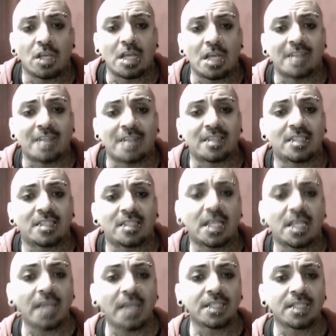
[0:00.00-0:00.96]
as a
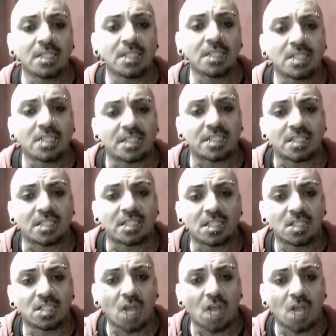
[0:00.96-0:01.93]
titan, as a
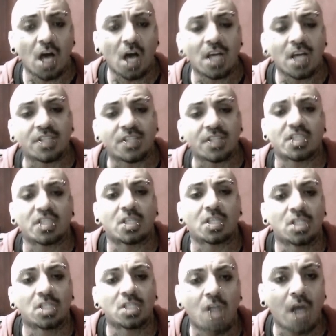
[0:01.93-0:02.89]
god, as a
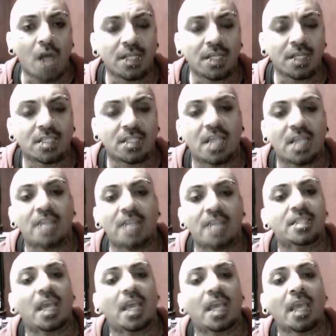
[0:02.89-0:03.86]
goddess,
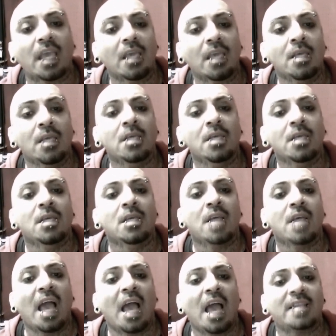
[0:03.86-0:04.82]
as a
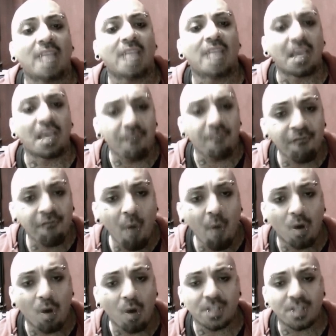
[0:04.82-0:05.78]
as a
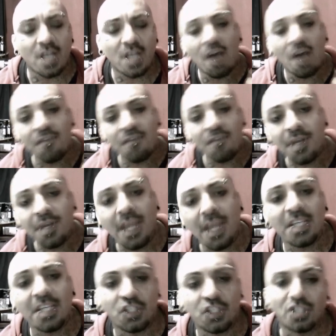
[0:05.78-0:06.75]
force of
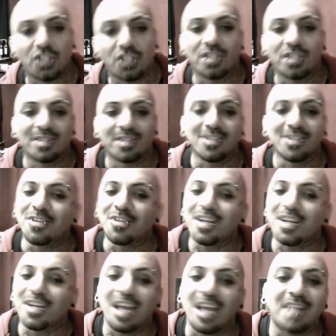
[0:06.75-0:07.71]
nature, you're
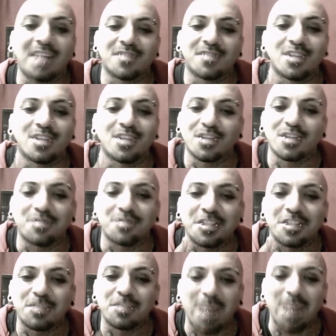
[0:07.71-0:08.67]
going to have to learn
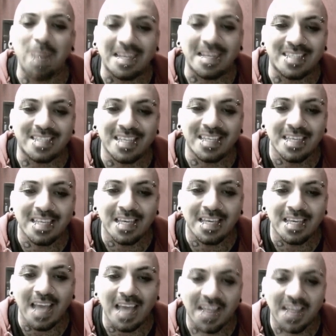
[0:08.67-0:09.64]
respect
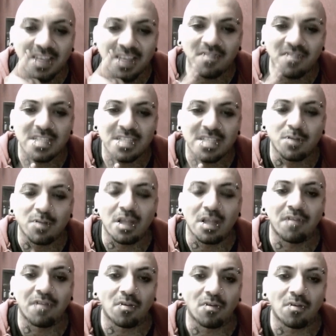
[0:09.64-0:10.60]
at the invisible
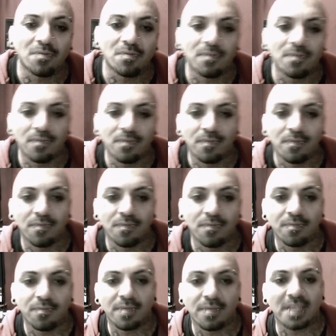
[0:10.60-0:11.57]
level.
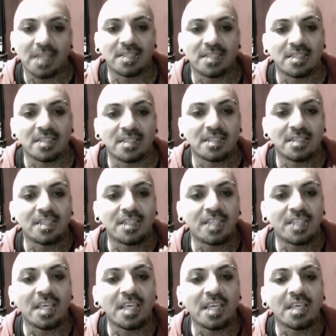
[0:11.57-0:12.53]
Because, you
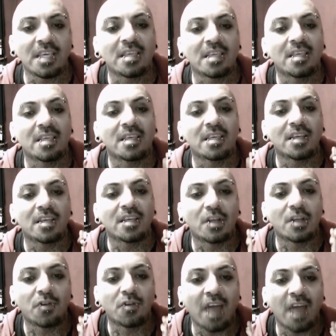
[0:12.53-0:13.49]
see,
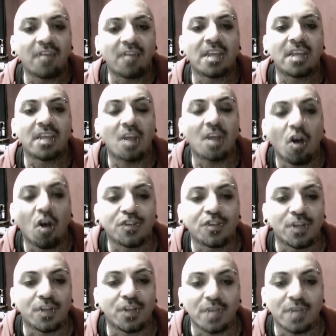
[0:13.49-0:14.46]
gravity
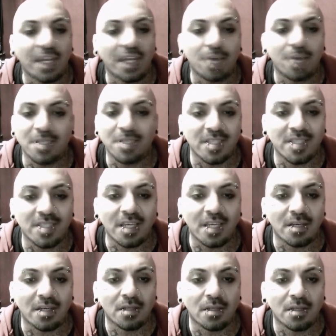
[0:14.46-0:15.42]
also cannot be seen,